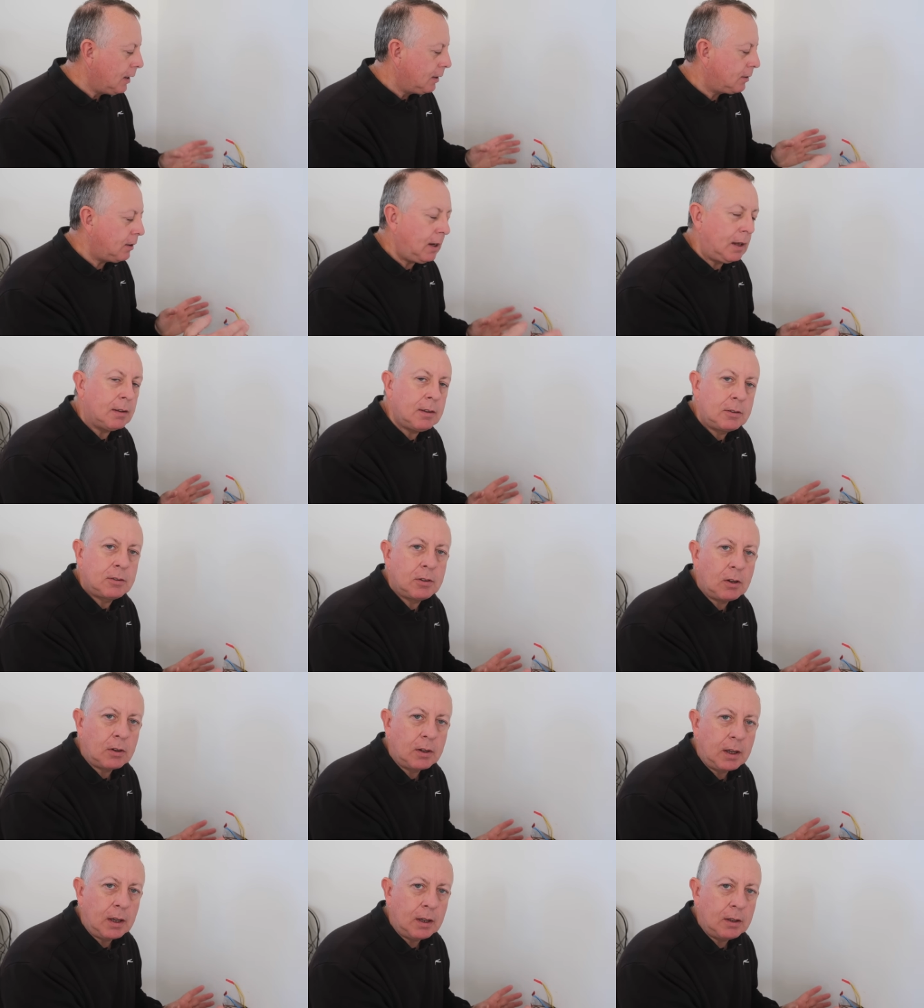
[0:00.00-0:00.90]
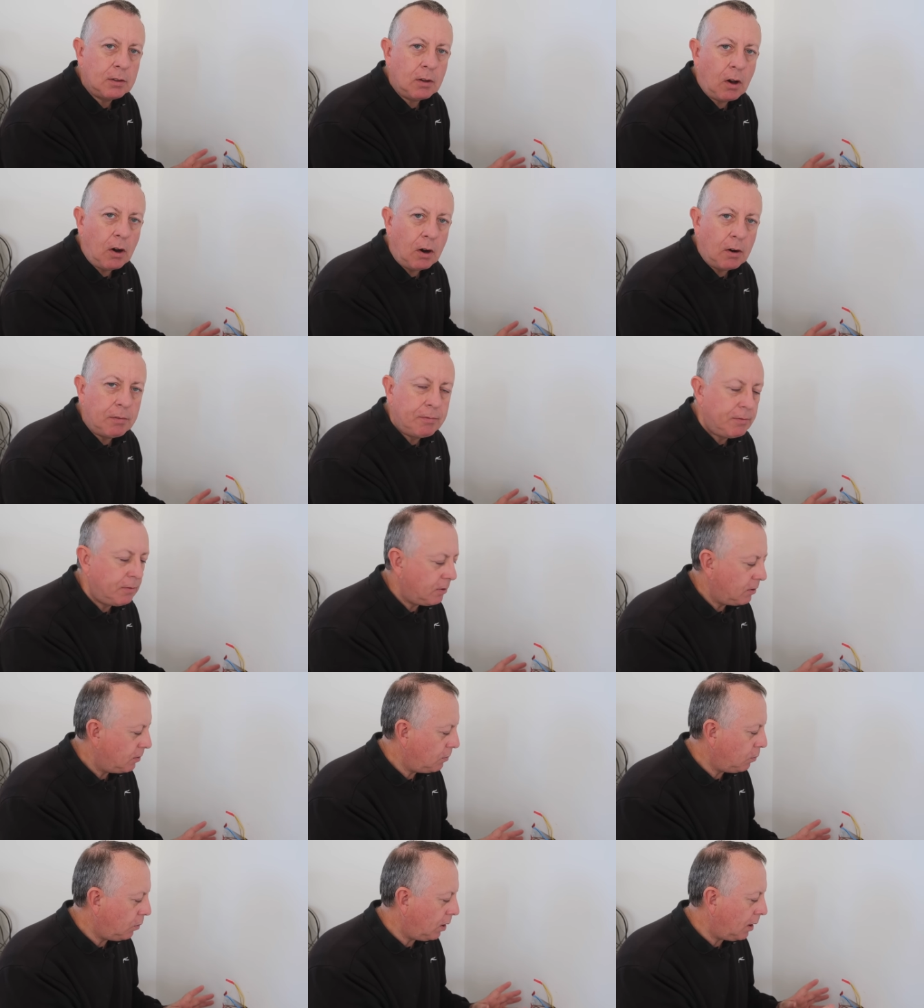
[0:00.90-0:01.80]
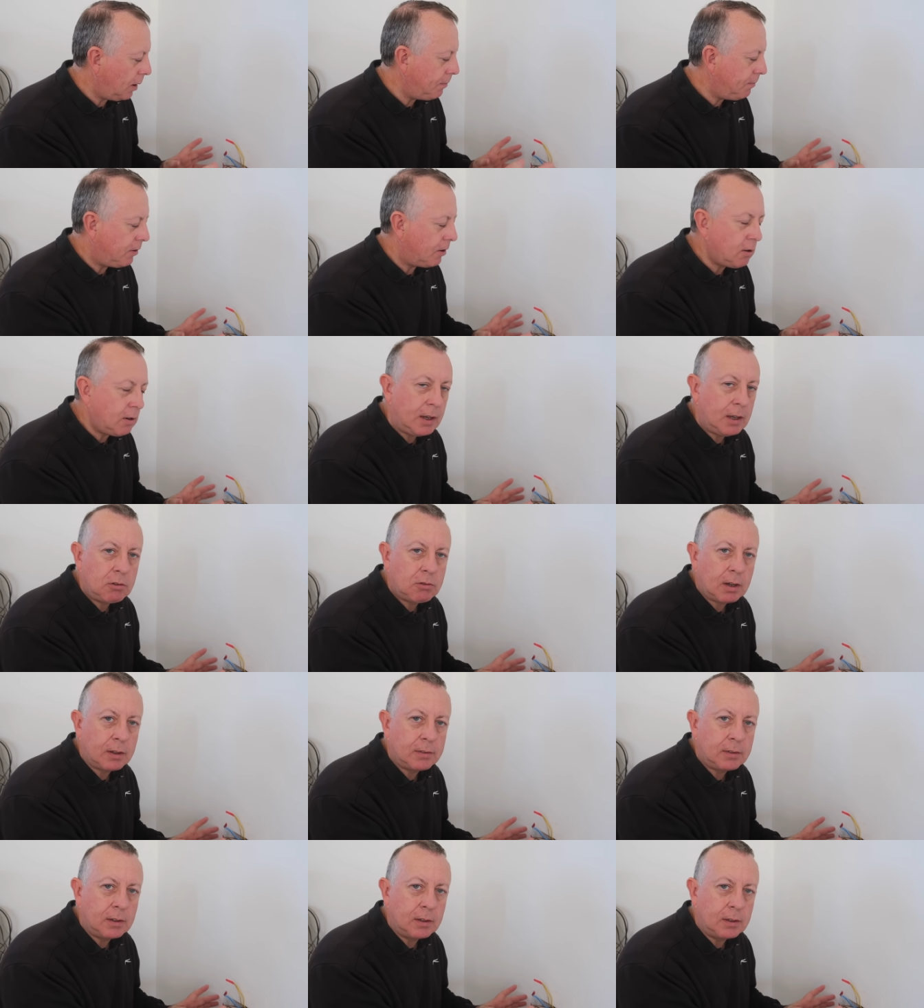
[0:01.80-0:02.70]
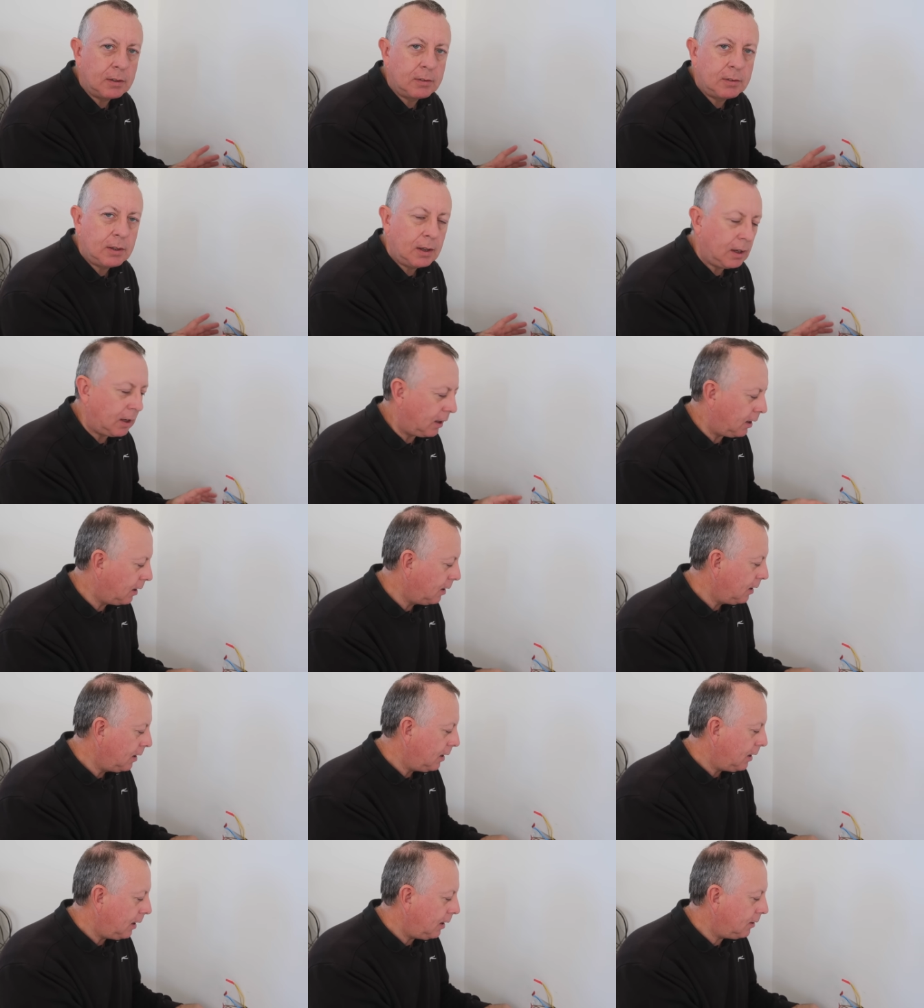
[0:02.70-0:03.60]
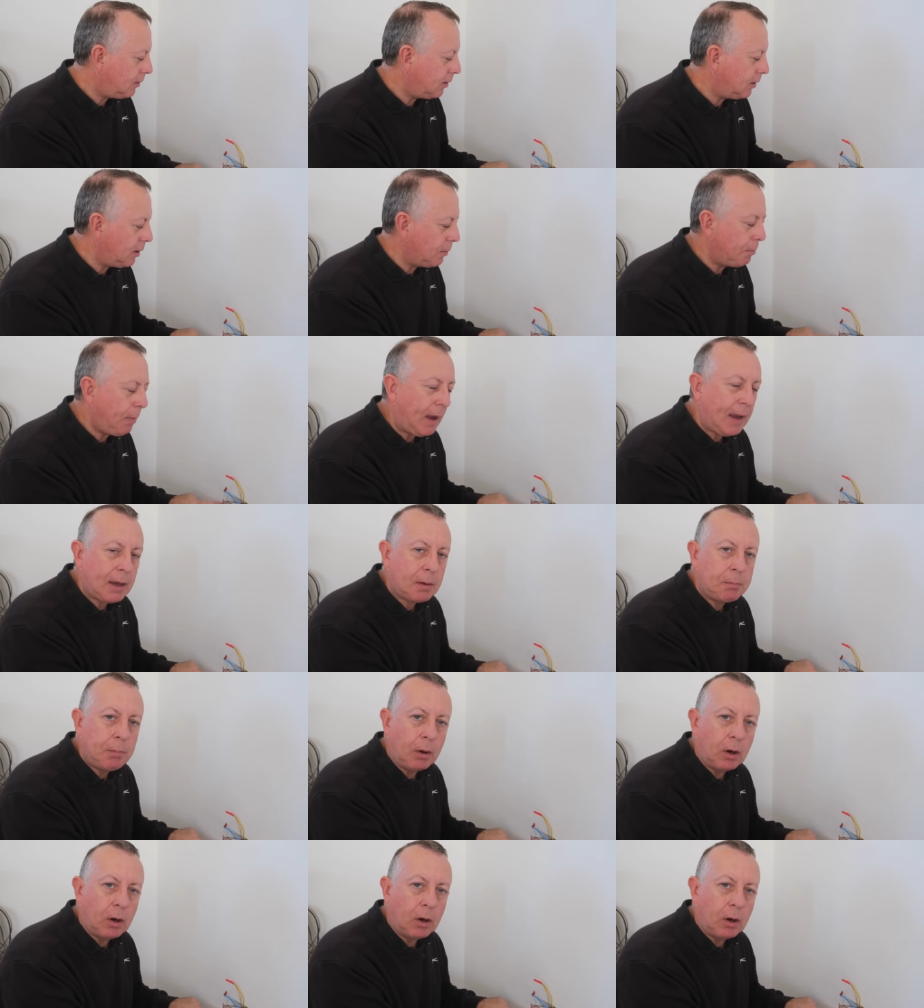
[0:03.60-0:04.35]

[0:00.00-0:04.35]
So now the socket is off, what I'm very interested to see is that the back